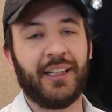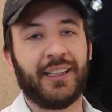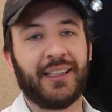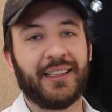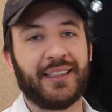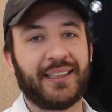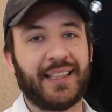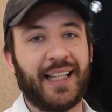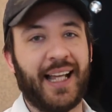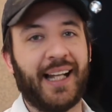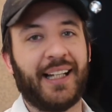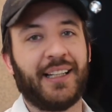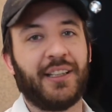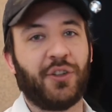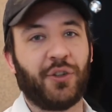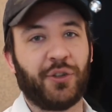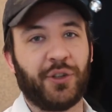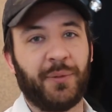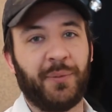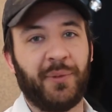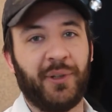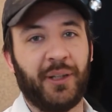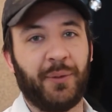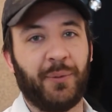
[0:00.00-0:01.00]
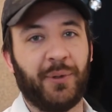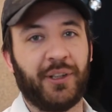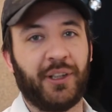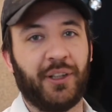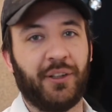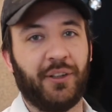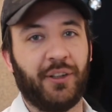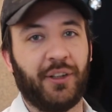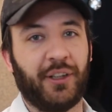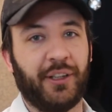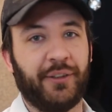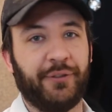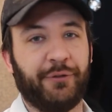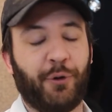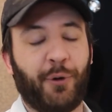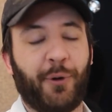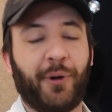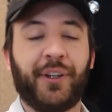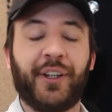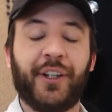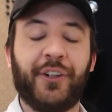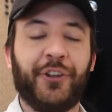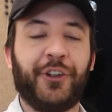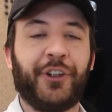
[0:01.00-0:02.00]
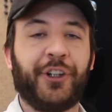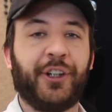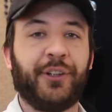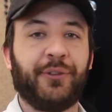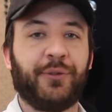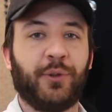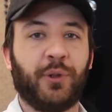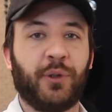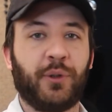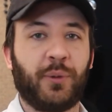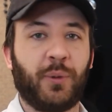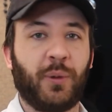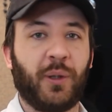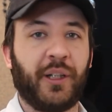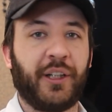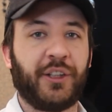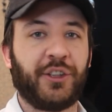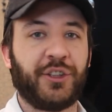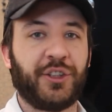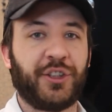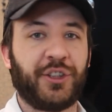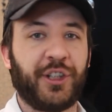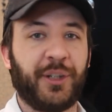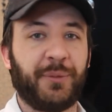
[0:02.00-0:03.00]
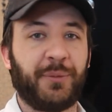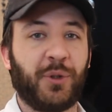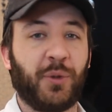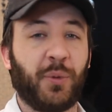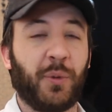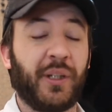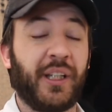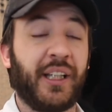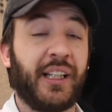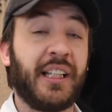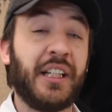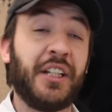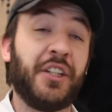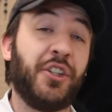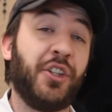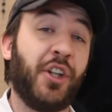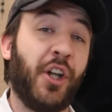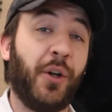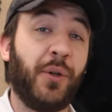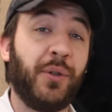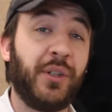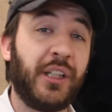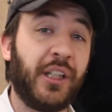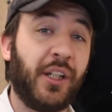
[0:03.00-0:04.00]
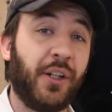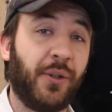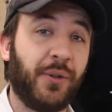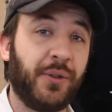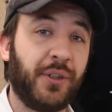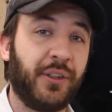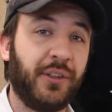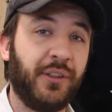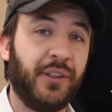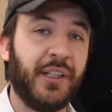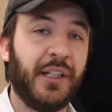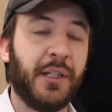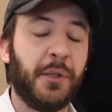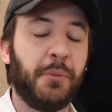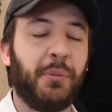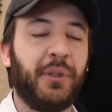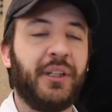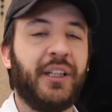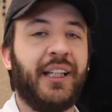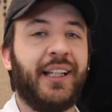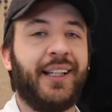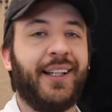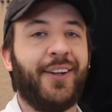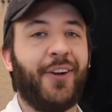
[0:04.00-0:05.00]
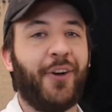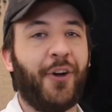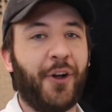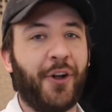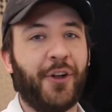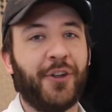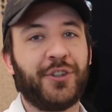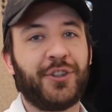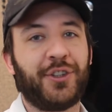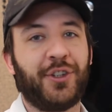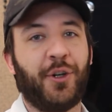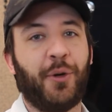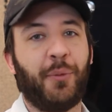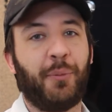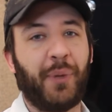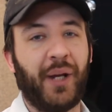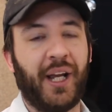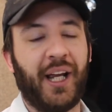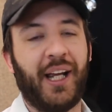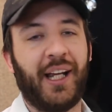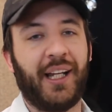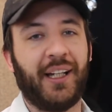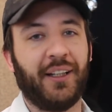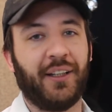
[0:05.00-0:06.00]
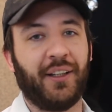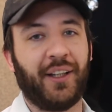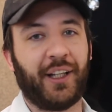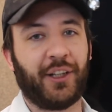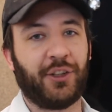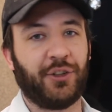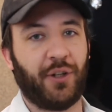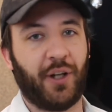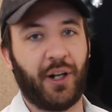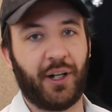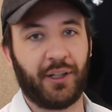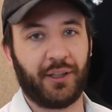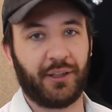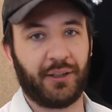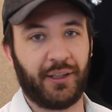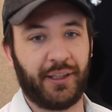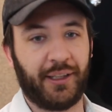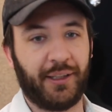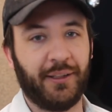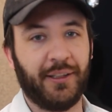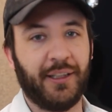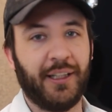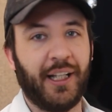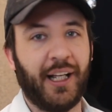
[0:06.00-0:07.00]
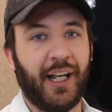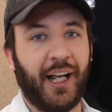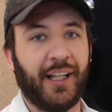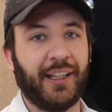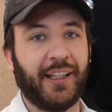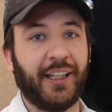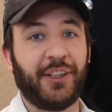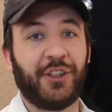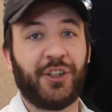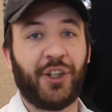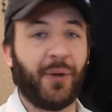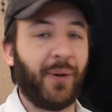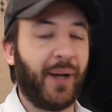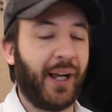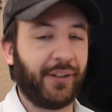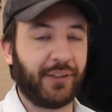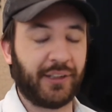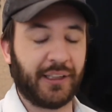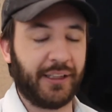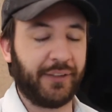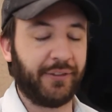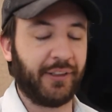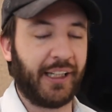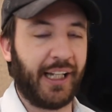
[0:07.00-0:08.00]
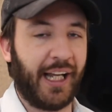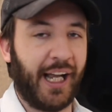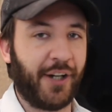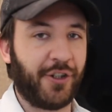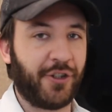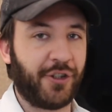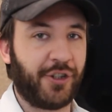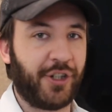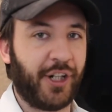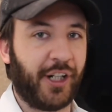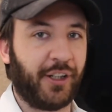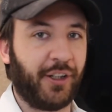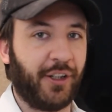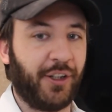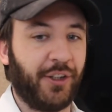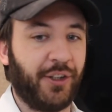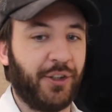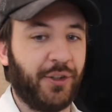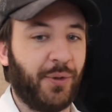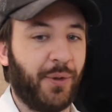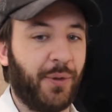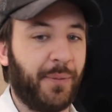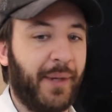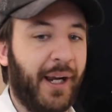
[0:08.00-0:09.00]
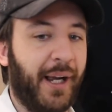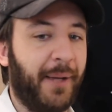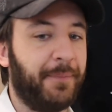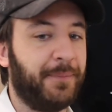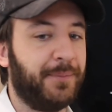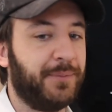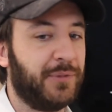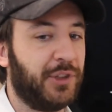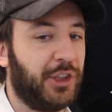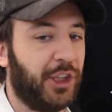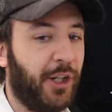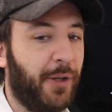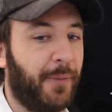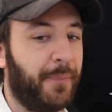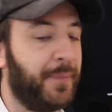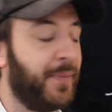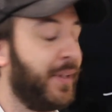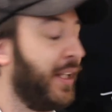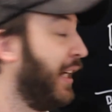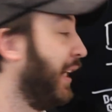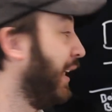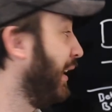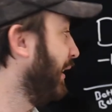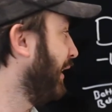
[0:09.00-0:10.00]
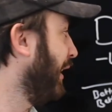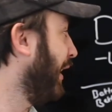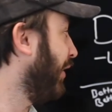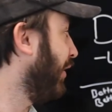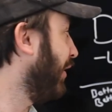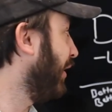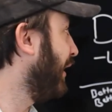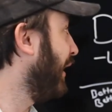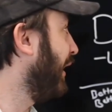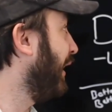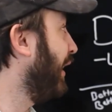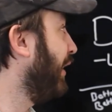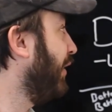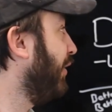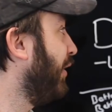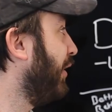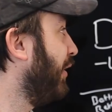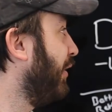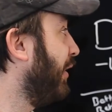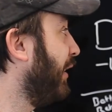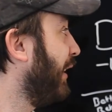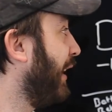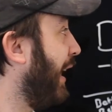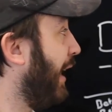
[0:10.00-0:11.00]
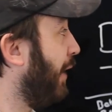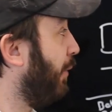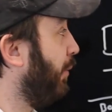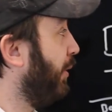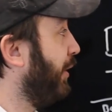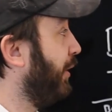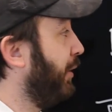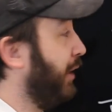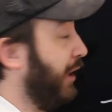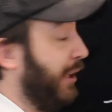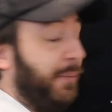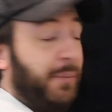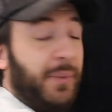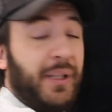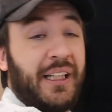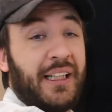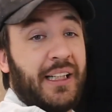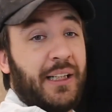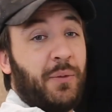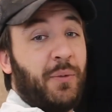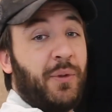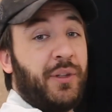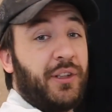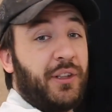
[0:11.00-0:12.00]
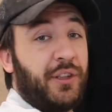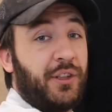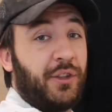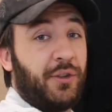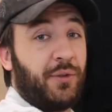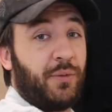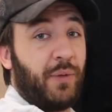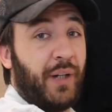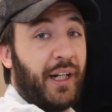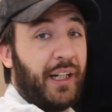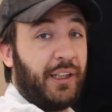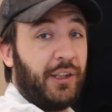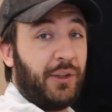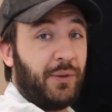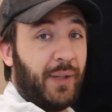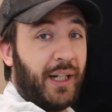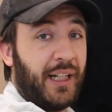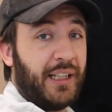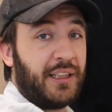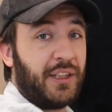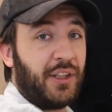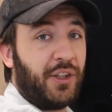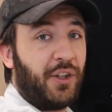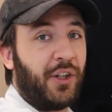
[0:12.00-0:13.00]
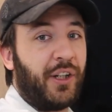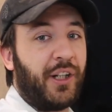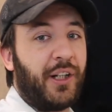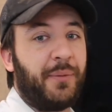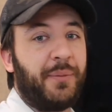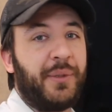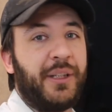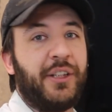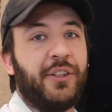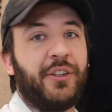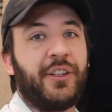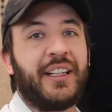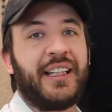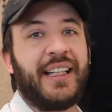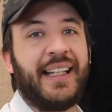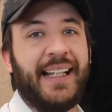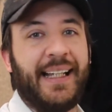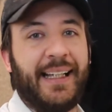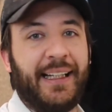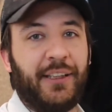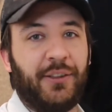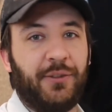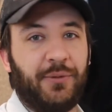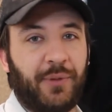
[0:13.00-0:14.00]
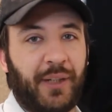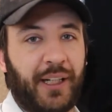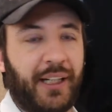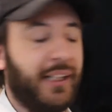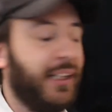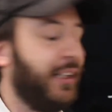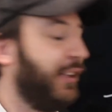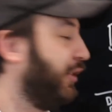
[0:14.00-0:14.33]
Because that is ultimately what they're looking for. They're looking for a relationship to where they can know the owner, but they can also pay electronically, and they don't have to leave a cash or check under the doormat. So the other thing that you can look at when you're competing with the direct threats are going to be your kit, right?